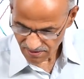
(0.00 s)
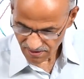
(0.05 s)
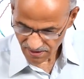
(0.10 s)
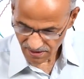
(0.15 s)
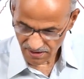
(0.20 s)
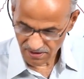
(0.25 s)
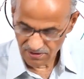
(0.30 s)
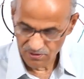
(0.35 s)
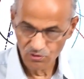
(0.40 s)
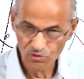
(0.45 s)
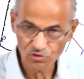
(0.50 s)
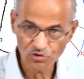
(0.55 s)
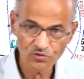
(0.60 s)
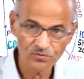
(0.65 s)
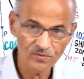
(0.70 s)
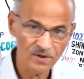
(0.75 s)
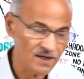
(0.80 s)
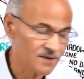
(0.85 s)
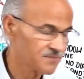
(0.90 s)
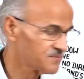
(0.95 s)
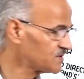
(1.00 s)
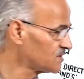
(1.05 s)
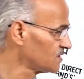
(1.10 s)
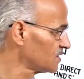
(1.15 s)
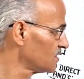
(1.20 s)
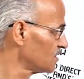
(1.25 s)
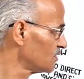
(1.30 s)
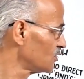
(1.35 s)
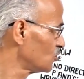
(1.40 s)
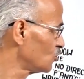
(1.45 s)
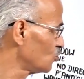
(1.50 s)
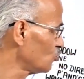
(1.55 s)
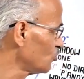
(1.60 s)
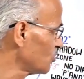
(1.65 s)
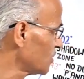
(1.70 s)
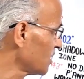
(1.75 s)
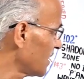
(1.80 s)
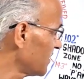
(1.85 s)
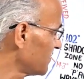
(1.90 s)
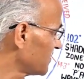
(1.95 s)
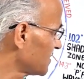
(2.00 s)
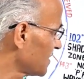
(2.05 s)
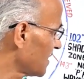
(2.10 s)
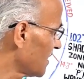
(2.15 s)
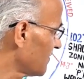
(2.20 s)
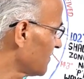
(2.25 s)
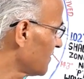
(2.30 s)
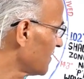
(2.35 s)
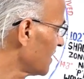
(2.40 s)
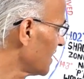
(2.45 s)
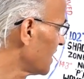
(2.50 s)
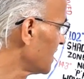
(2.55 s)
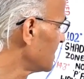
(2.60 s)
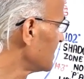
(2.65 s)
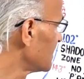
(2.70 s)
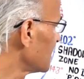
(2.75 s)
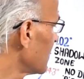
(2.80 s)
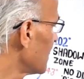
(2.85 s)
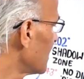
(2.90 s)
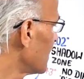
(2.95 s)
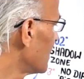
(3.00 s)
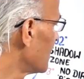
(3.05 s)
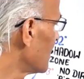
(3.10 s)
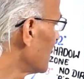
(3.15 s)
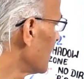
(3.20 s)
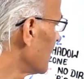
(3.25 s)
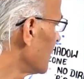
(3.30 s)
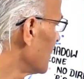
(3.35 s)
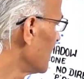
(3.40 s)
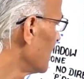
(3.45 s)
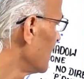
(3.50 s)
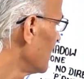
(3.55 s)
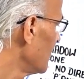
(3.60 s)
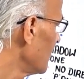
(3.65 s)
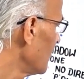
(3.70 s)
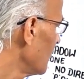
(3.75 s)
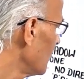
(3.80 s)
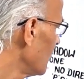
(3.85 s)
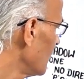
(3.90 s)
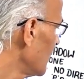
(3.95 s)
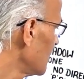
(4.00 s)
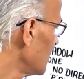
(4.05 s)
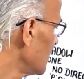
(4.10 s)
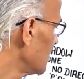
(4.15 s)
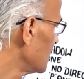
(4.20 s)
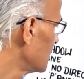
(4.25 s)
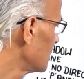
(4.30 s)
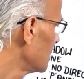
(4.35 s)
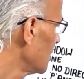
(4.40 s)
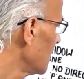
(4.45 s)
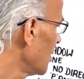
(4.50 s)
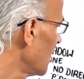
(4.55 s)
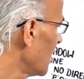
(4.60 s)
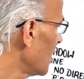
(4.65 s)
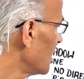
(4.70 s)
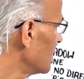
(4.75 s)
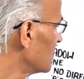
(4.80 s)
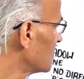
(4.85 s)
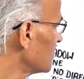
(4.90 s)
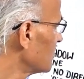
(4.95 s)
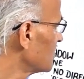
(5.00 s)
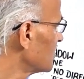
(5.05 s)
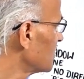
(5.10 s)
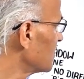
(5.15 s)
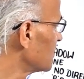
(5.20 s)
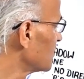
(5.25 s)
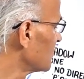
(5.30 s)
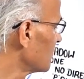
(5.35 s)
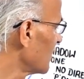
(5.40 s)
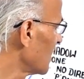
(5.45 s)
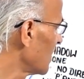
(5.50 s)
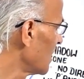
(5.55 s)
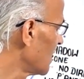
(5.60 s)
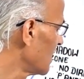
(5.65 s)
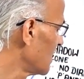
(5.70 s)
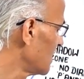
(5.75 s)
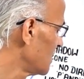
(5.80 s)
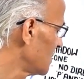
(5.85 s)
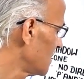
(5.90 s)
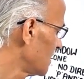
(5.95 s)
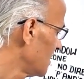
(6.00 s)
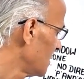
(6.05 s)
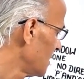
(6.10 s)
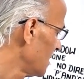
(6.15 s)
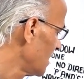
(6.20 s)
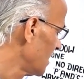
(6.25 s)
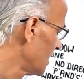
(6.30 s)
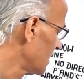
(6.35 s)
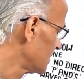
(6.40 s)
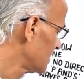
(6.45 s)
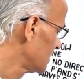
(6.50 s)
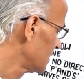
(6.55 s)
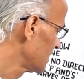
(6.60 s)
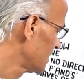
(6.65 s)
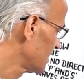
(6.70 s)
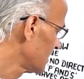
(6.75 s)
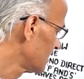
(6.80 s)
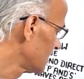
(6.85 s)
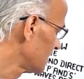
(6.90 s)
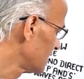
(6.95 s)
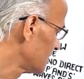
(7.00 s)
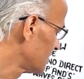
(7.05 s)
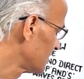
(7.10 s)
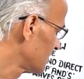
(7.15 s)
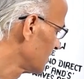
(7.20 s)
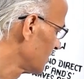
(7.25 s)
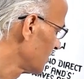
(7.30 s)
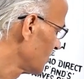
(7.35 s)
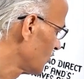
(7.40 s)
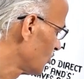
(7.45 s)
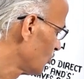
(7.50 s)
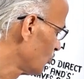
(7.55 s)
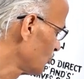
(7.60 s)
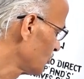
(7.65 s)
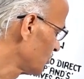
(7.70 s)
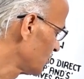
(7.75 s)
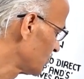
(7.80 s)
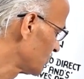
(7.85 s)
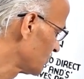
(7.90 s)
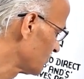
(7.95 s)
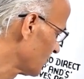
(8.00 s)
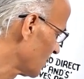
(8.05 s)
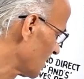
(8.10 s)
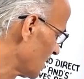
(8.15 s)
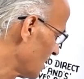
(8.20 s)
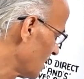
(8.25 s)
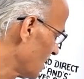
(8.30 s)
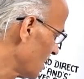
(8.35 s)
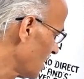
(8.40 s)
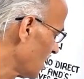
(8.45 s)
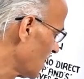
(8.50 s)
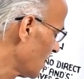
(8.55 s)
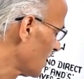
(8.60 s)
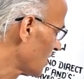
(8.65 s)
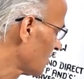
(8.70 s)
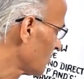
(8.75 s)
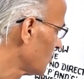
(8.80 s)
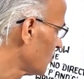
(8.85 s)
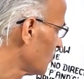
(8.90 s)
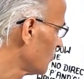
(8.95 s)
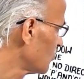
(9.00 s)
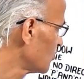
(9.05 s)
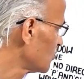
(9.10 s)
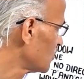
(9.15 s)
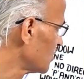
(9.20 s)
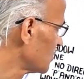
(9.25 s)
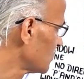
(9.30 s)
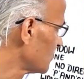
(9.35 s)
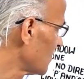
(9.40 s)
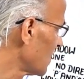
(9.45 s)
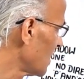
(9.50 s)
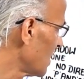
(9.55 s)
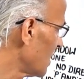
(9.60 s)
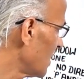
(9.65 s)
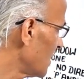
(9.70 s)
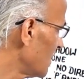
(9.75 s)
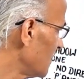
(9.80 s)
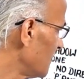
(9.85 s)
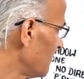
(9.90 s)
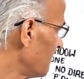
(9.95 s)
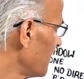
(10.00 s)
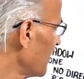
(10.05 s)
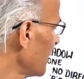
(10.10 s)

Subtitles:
In those maps, two types of lines are drawn. One is isoseismal line and second is coseismal or homoseismal line.